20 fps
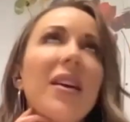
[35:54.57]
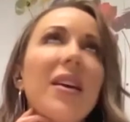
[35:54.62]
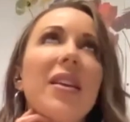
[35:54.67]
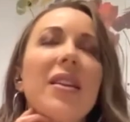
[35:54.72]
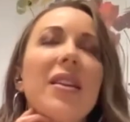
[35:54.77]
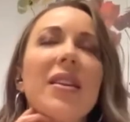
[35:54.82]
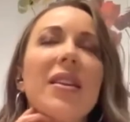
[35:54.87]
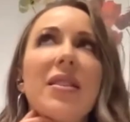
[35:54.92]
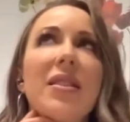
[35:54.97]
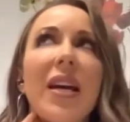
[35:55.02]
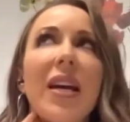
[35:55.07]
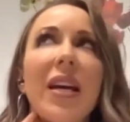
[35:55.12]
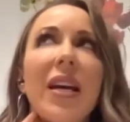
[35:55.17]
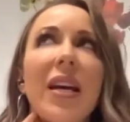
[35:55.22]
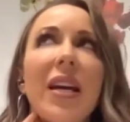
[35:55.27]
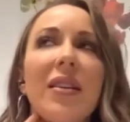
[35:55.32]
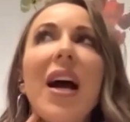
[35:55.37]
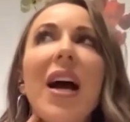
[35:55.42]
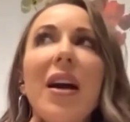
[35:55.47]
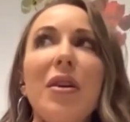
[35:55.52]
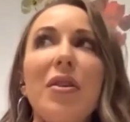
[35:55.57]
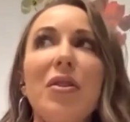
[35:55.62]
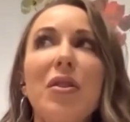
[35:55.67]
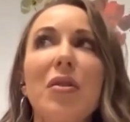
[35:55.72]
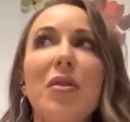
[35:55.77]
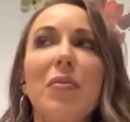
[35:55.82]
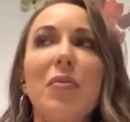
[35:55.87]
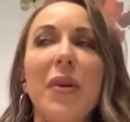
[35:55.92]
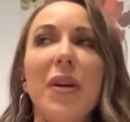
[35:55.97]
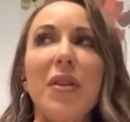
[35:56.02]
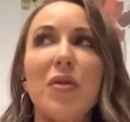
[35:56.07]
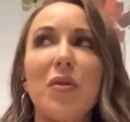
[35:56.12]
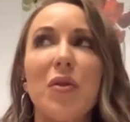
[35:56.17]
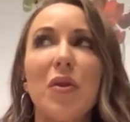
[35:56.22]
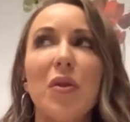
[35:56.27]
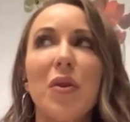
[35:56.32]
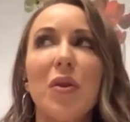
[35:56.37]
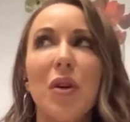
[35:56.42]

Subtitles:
that it's like, yeah, because